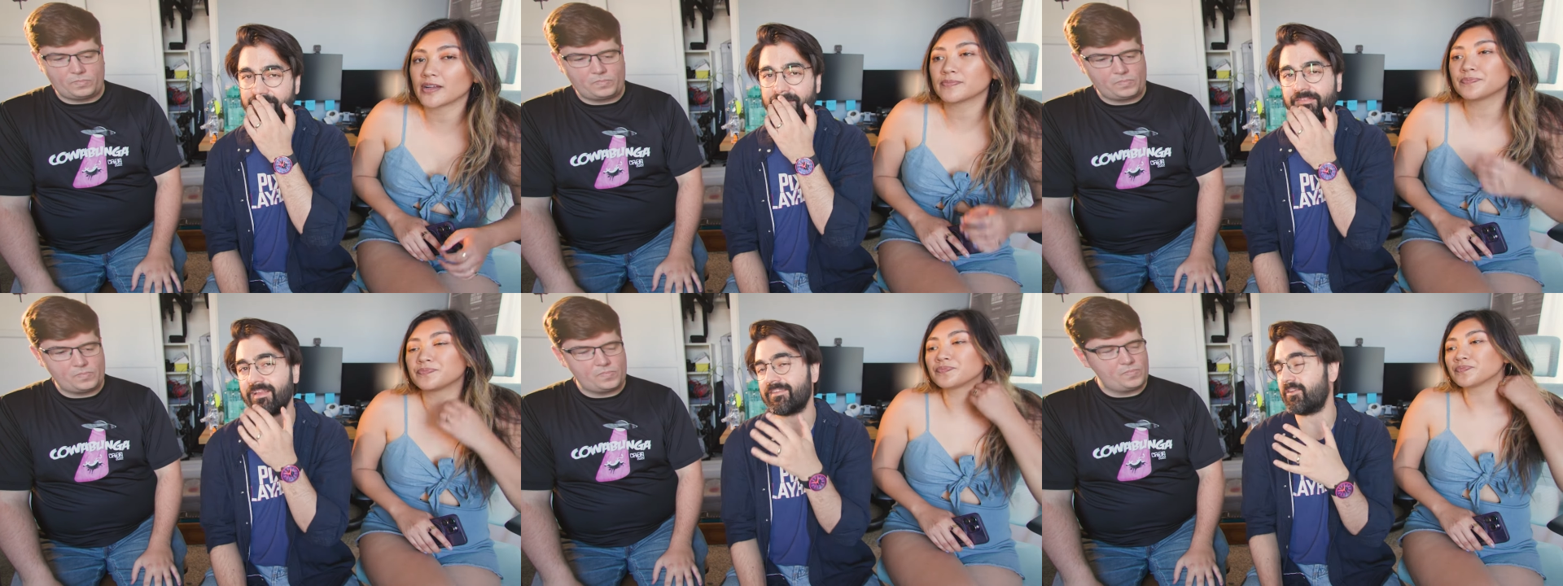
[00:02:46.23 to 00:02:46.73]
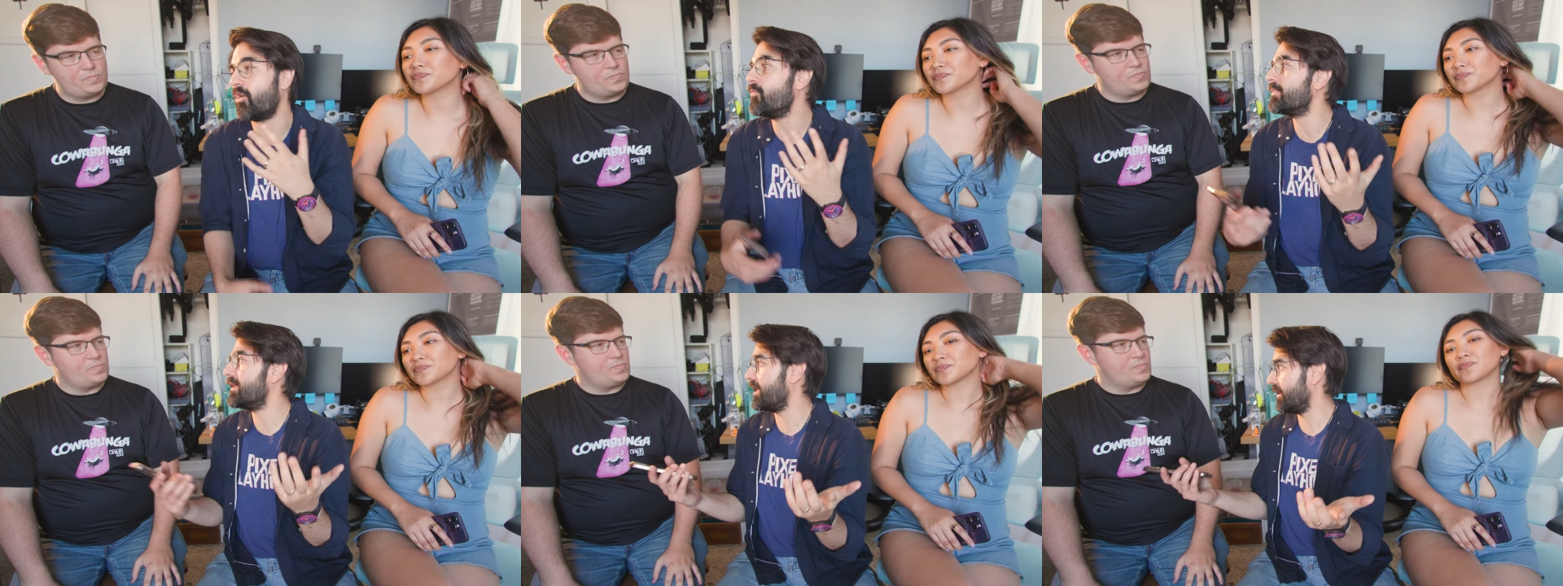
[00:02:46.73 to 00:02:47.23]
Speaker 1: it feels like it's an
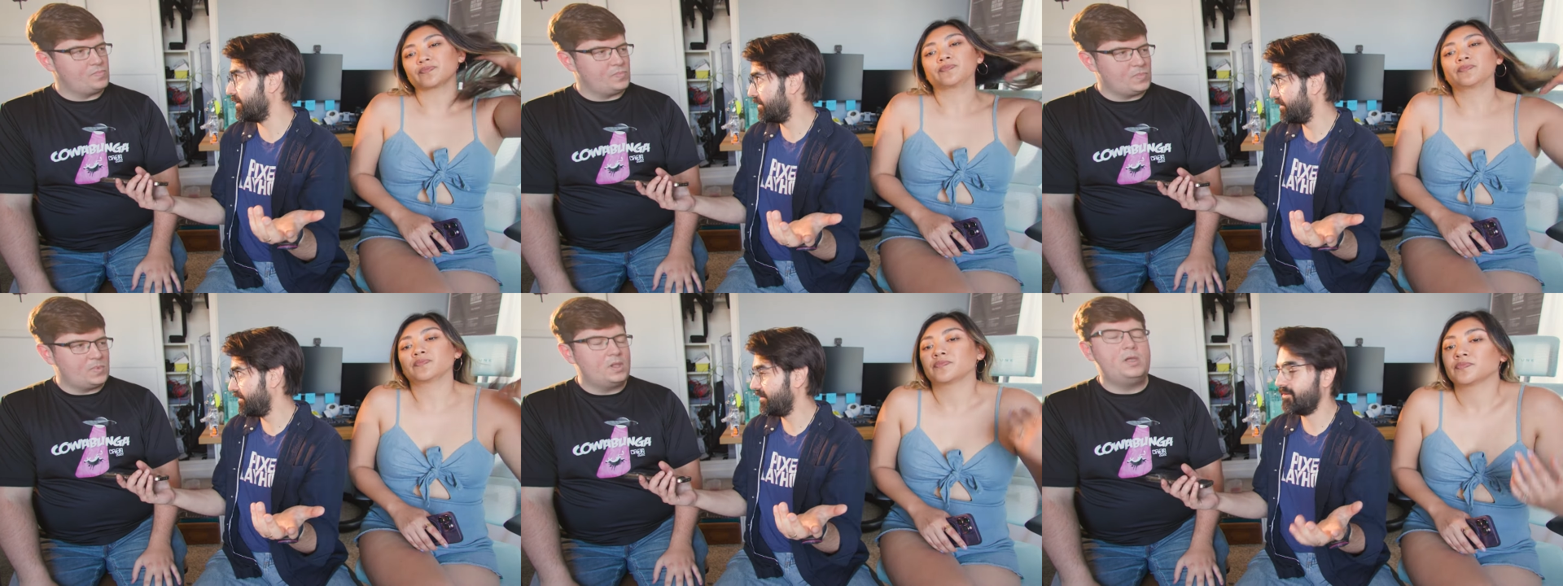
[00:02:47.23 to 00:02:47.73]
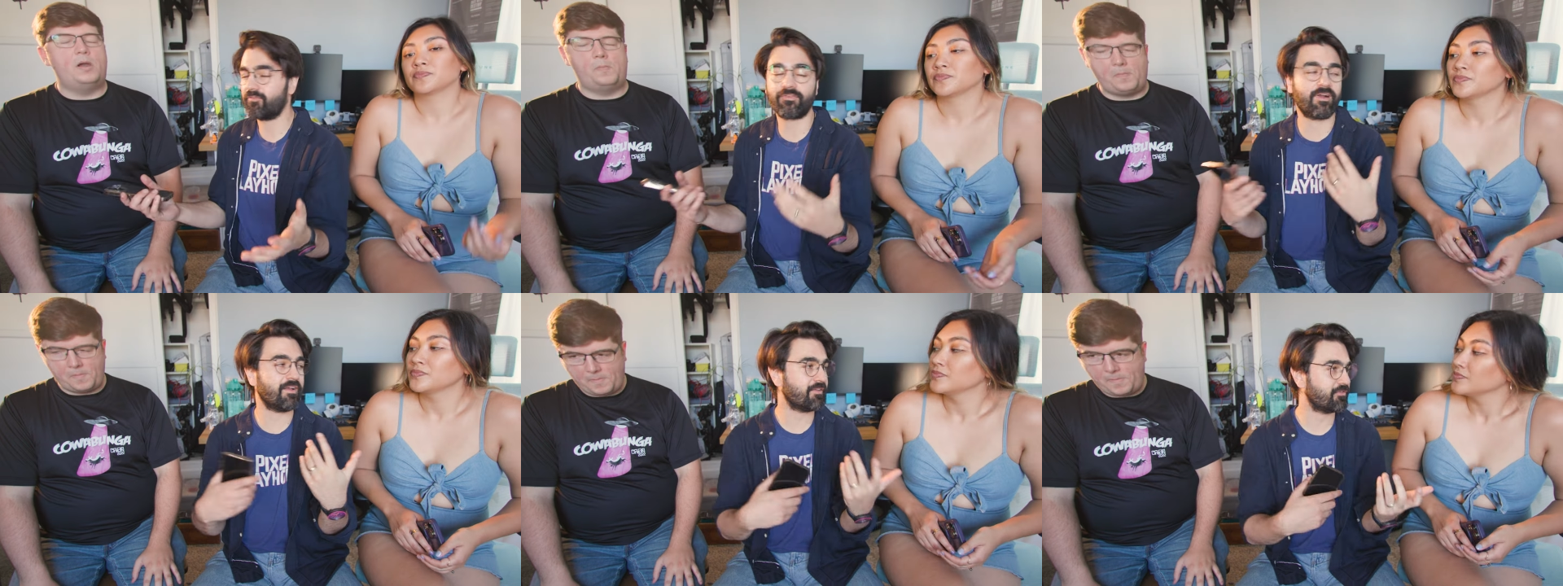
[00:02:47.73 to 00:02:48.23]
opening yeah.
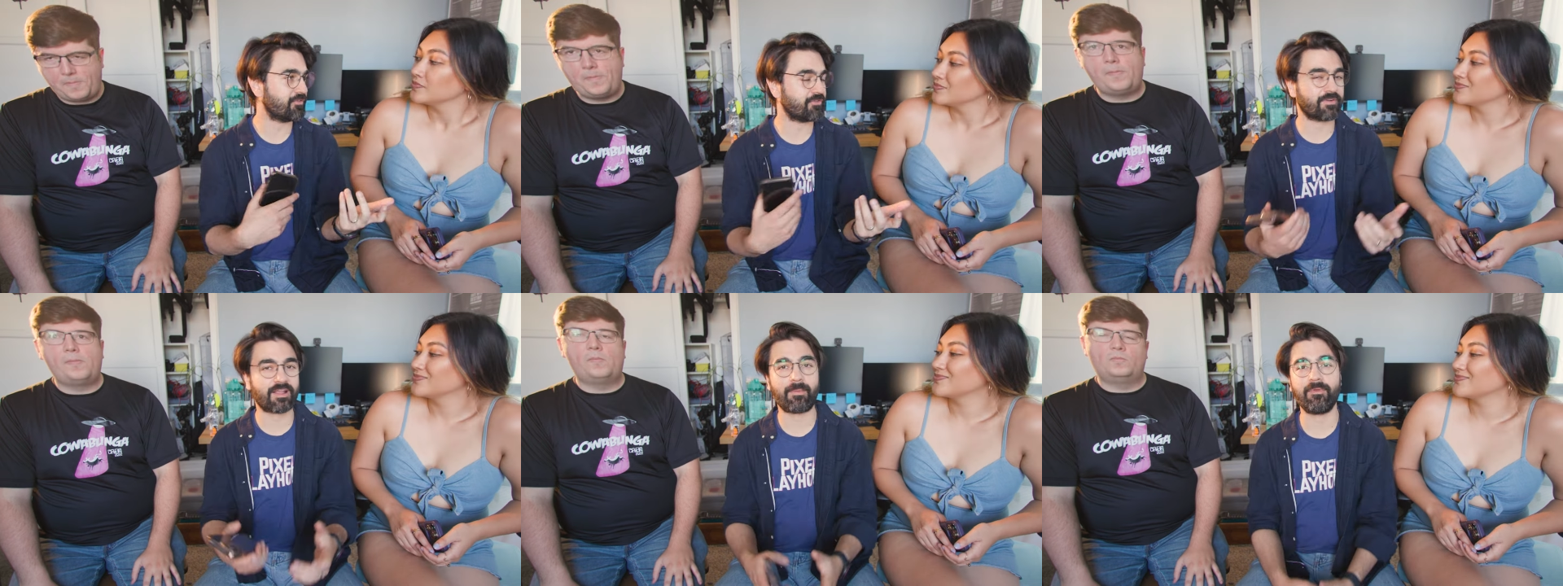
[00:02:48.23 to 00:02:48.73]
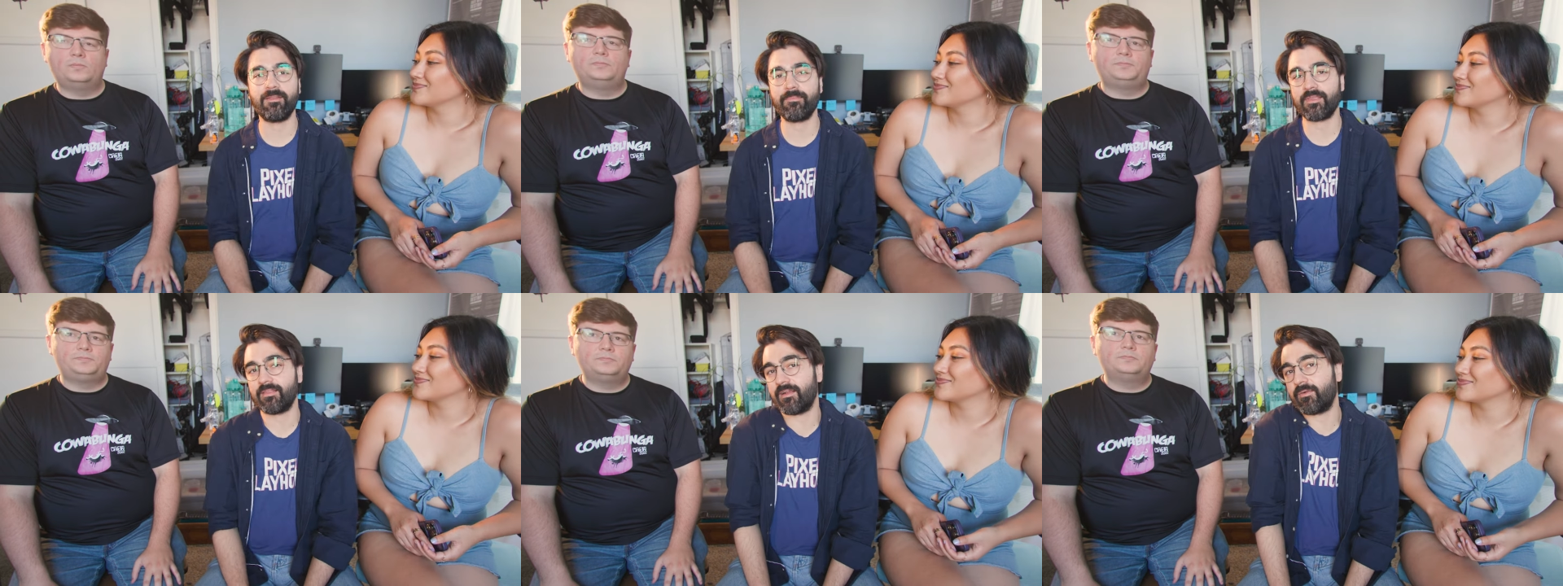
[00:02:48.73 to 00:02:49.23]
for us to sort of come in and
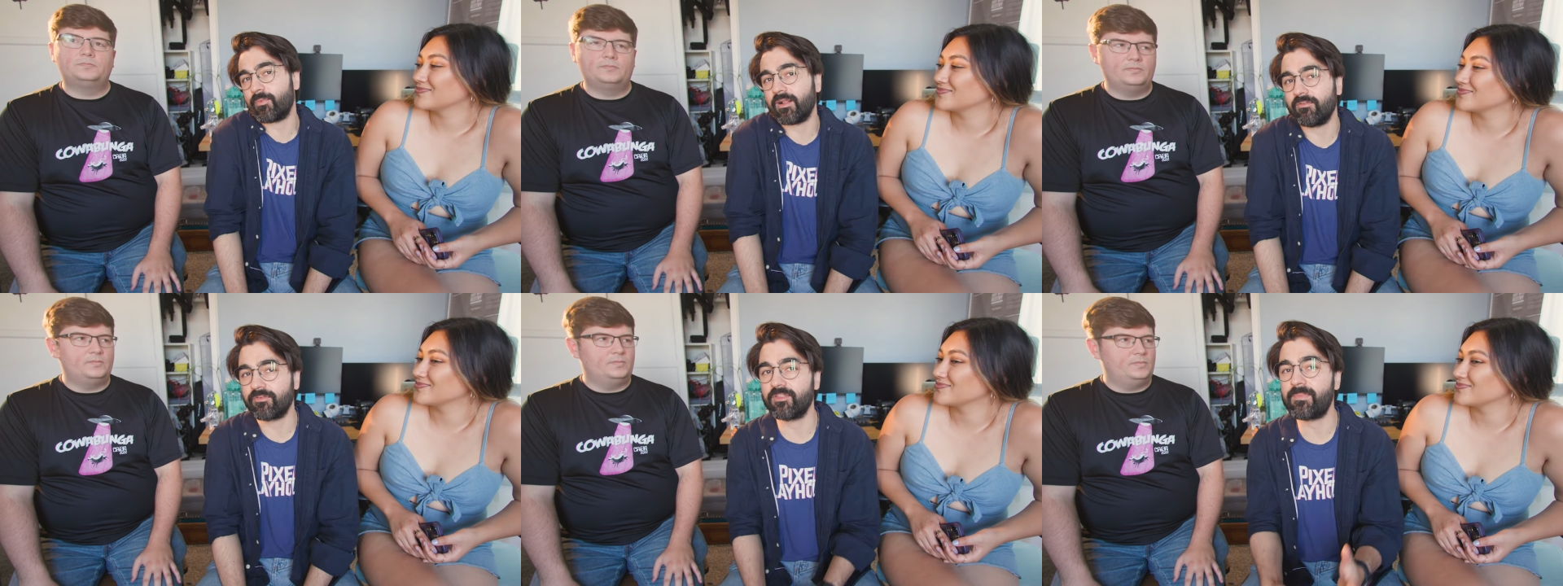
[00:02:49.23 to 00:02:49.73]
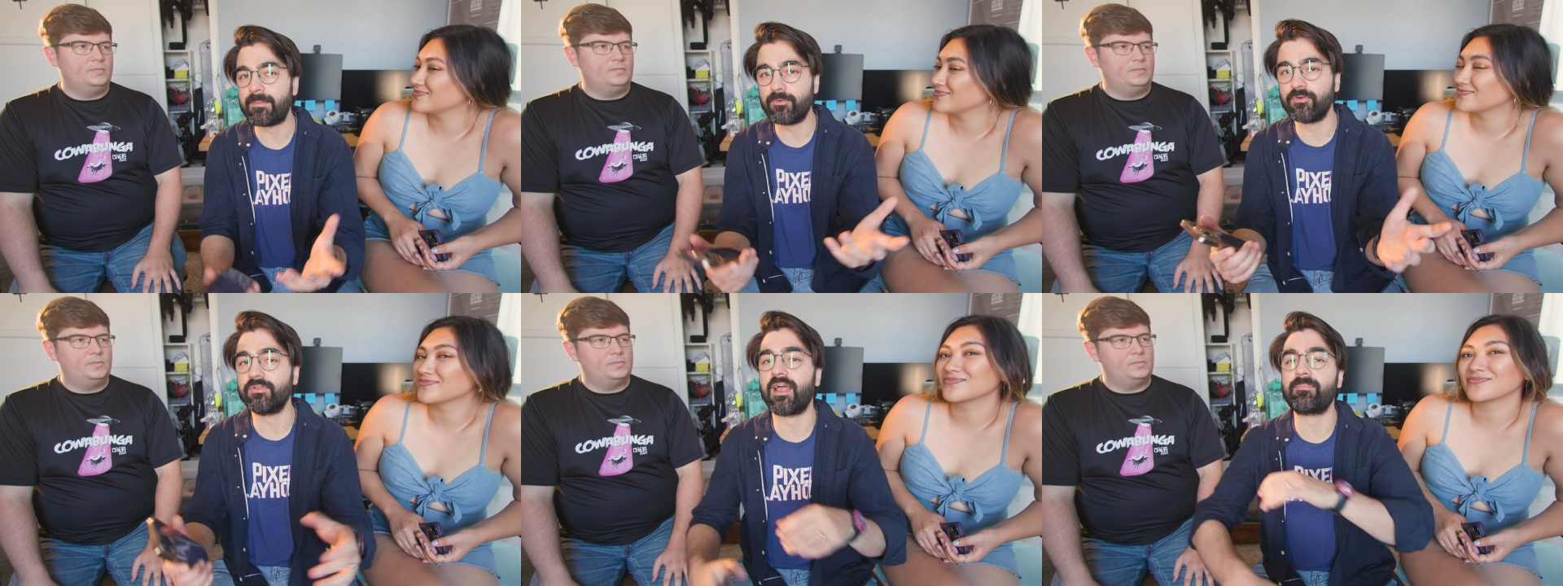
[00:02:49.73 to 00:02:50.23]
be there. Well, for the
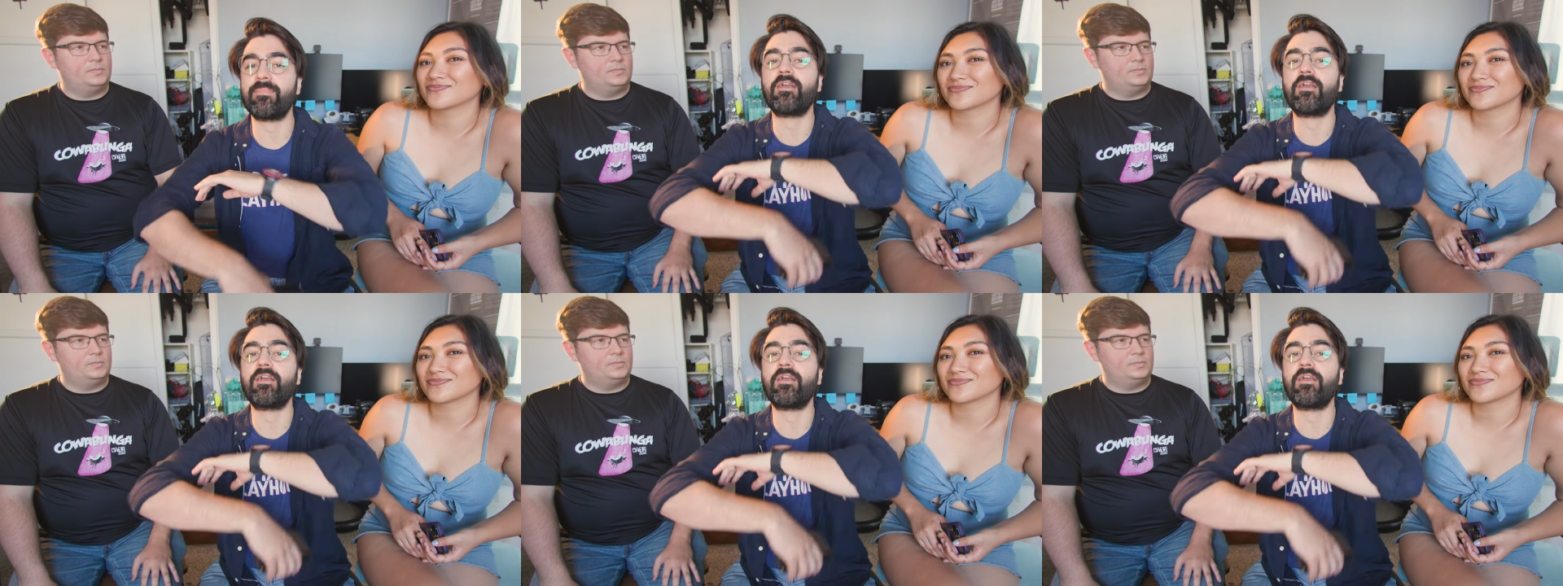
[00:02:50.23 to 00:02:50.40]
people who like